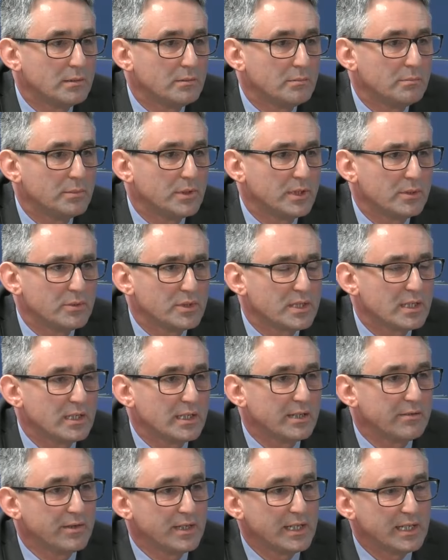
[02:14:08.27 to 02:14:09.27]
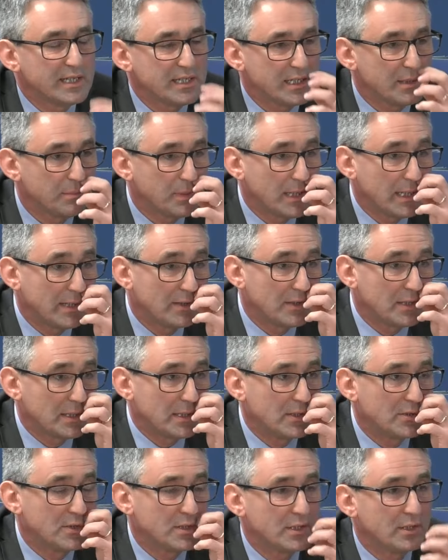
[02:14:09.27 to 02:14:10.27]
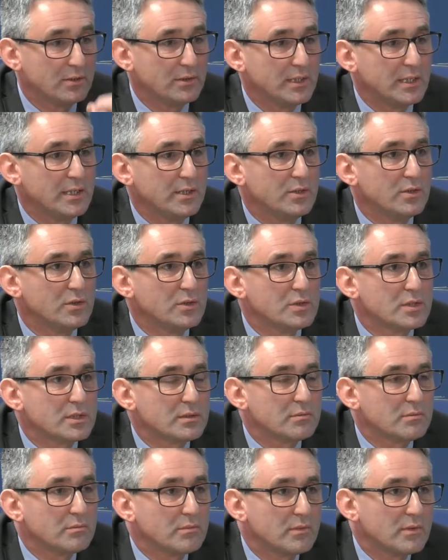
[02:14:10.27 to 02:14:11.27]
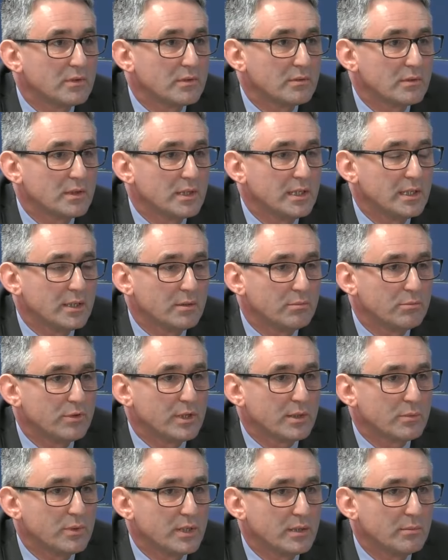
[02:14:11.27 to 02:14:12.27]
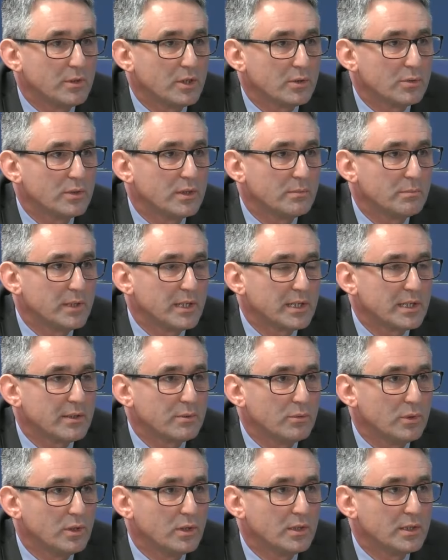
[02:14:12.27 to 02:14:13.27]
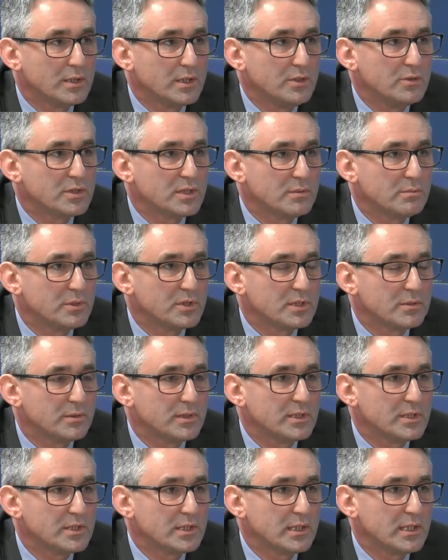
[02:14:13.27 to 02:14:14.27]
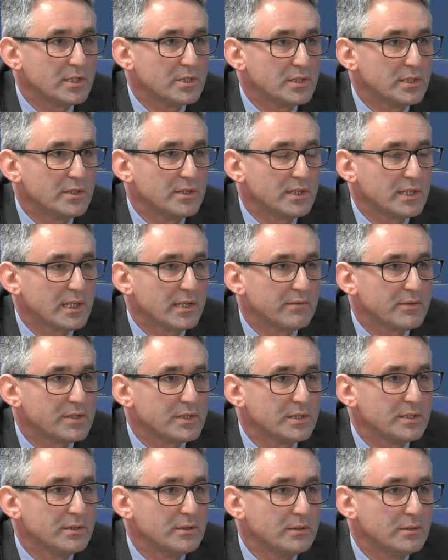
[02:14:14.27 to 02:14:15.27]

But it was clear in ADB that you could only use, brick with a blockwork backing wall and use combustible insulation in the cavity.